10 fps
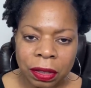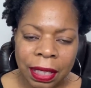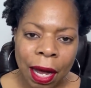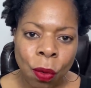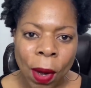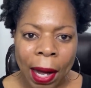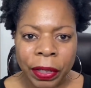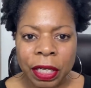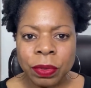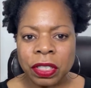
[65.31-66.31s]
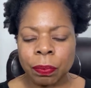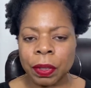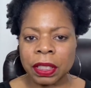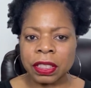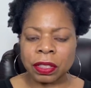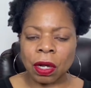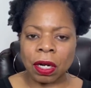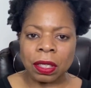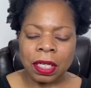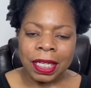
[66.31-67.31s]
Now, while he was in a police
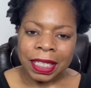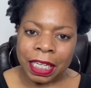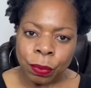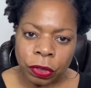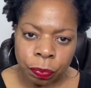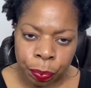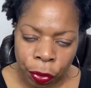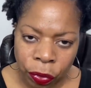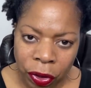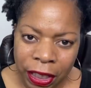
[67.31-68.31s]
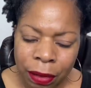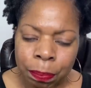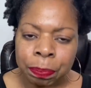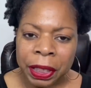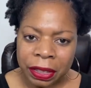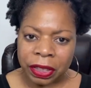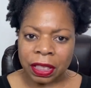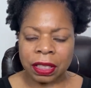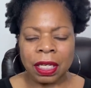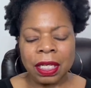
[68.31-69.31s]
car, he was brutally
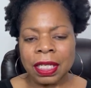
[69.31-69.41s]
beaten.